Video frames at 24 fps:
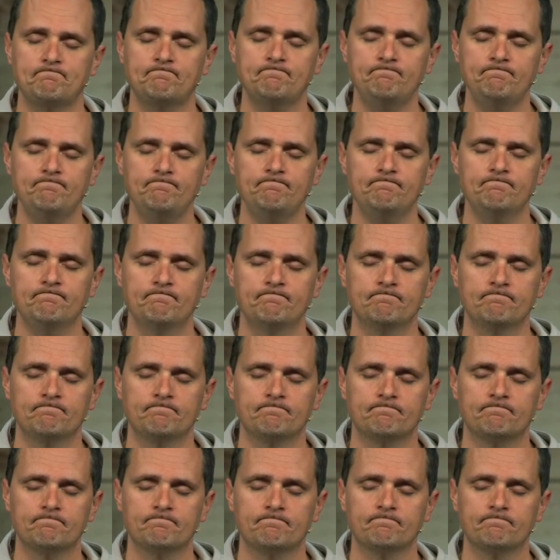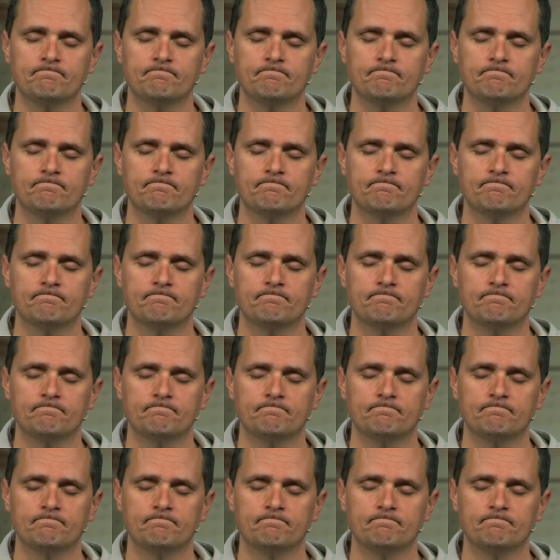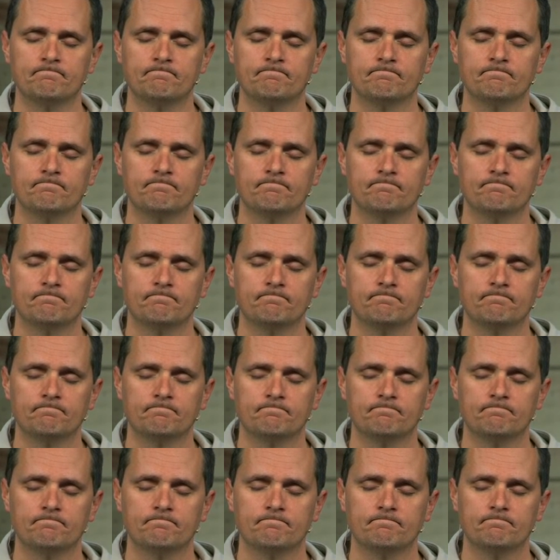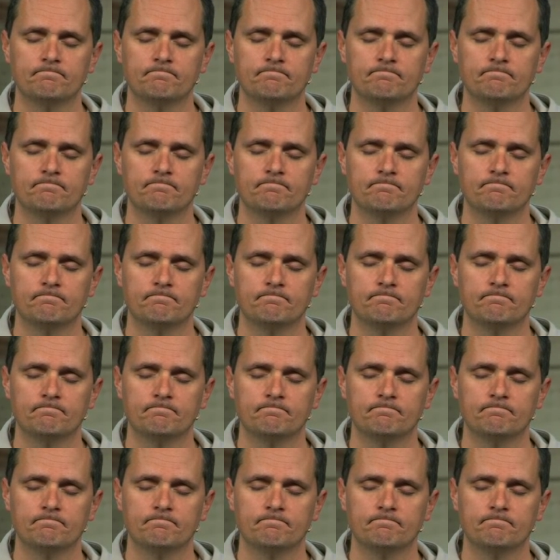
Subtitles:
No one is speaking in this clip.